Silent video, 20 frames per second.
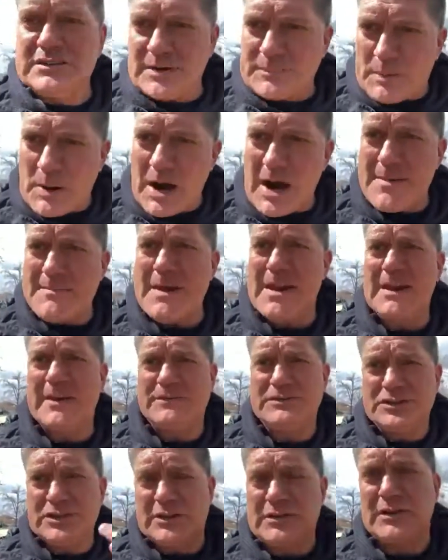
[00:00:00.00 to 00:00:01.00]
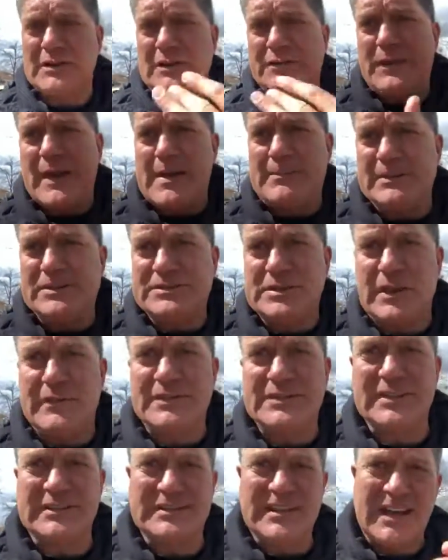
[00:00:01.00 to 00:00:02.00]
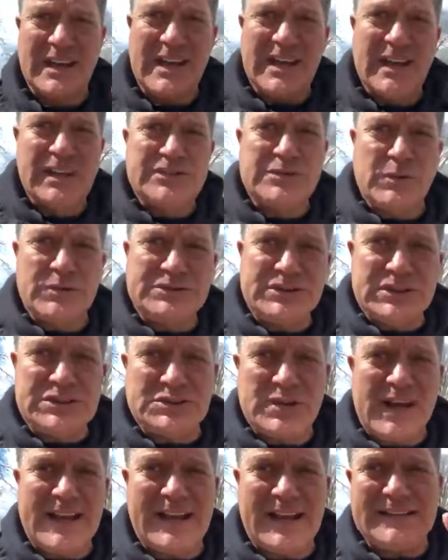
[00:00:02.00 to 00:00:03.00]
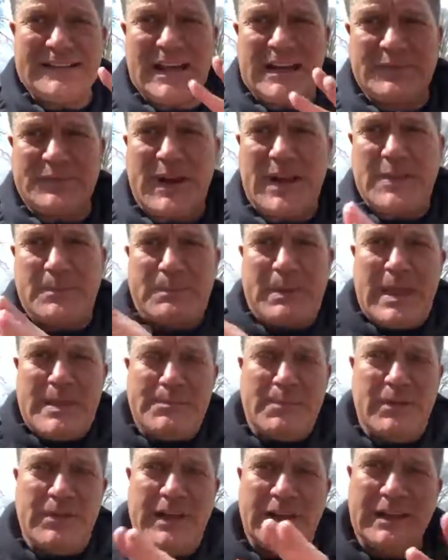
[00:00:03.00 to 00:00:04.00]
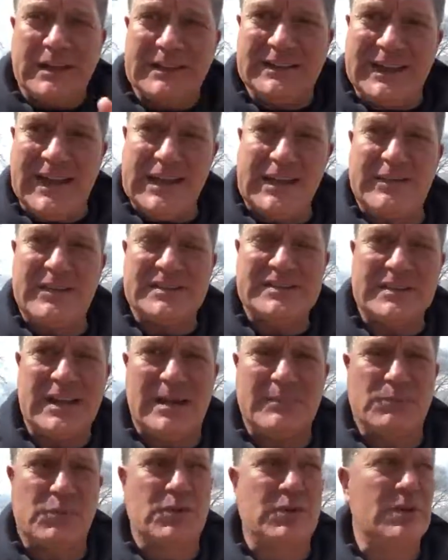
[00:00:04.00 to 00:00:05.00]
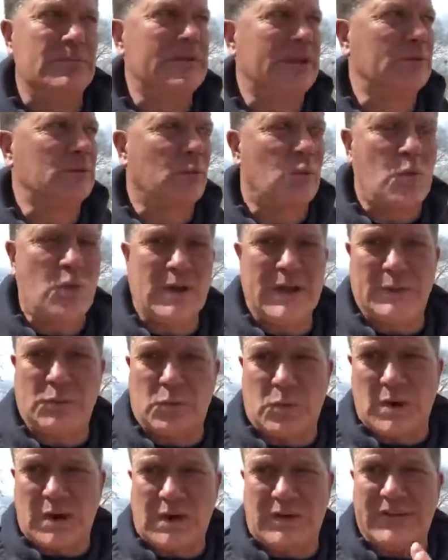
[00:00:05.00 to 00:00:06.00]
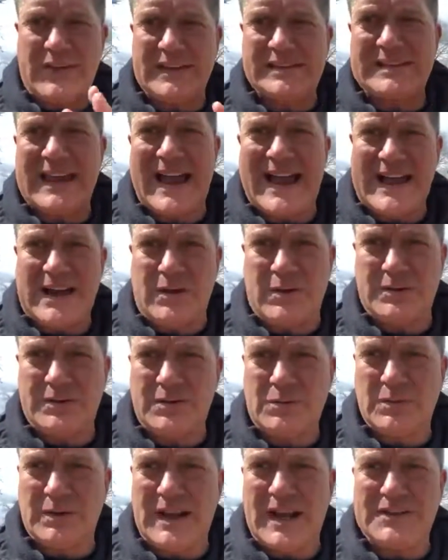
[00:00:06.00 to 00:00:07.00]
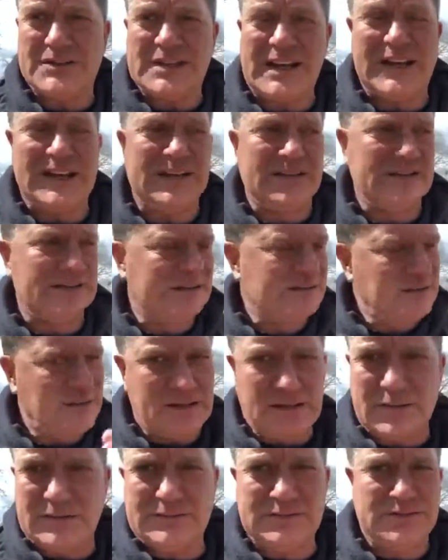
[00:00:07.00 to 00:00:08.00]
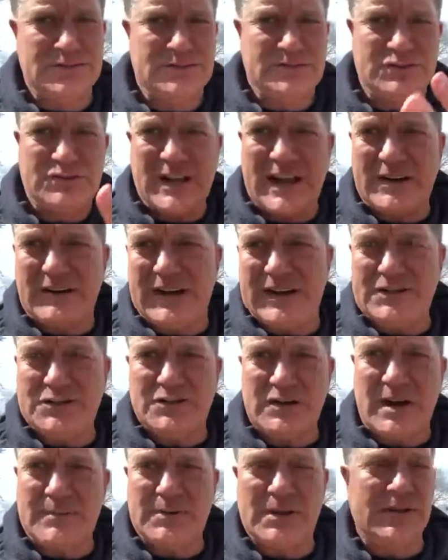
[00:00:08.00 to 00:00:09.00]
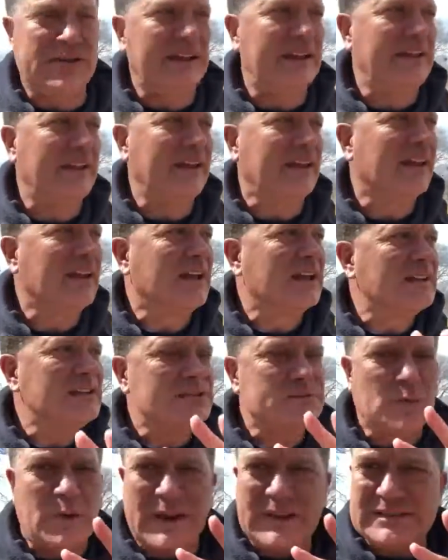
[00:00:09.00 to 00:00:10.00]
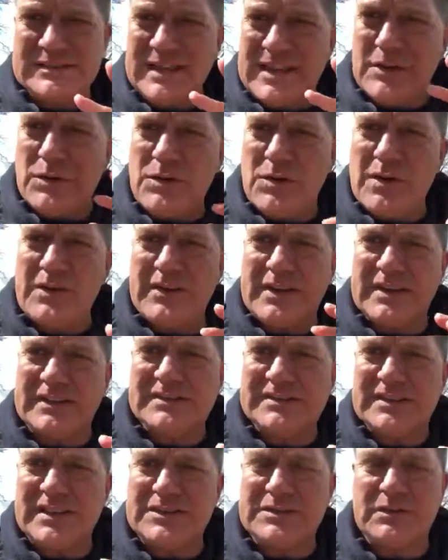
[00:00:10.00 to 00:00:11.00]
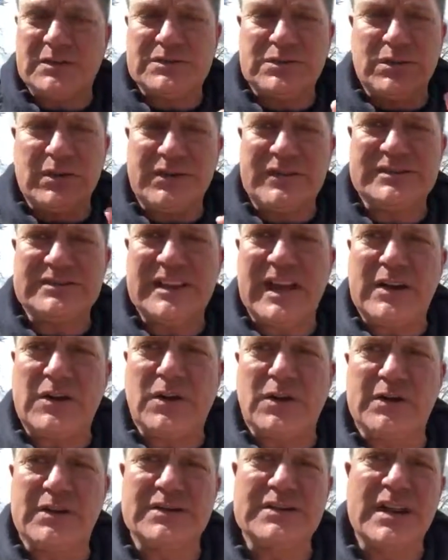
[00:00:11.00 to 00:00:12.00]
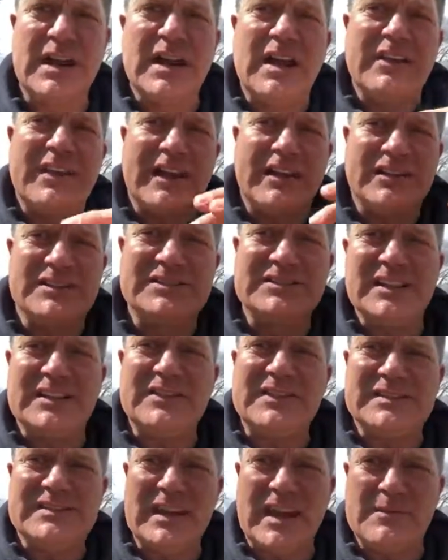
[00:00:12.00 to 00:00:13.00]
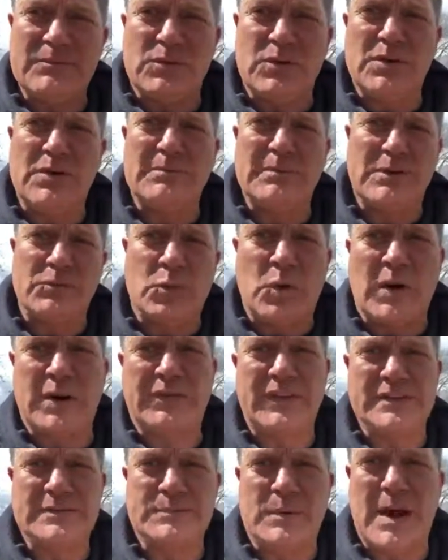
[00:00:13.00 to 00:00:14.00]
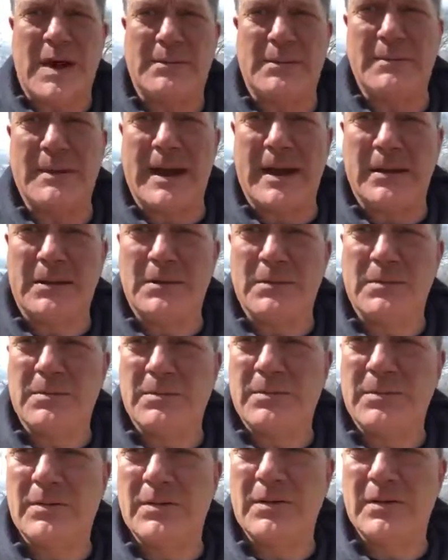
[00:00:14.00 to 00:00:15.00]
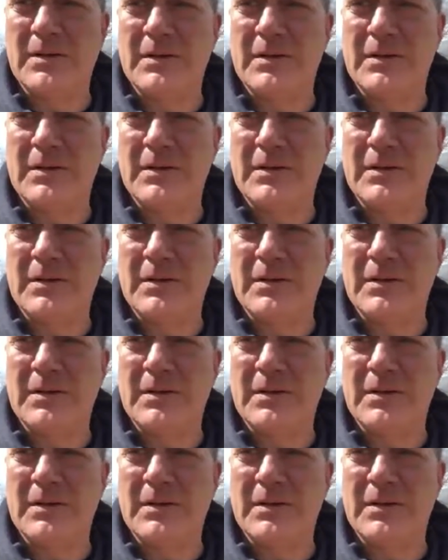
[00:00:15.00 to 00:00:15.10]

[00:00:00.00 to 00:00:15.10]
Department of Children and Family Services. So we're just trying to identify the people that can get in the same room and work this out. We're not trying to, you know, generate trouble or anything. Just want to say, who are the constituents, who are the stakeholders that could sit in the same room and work this problem out?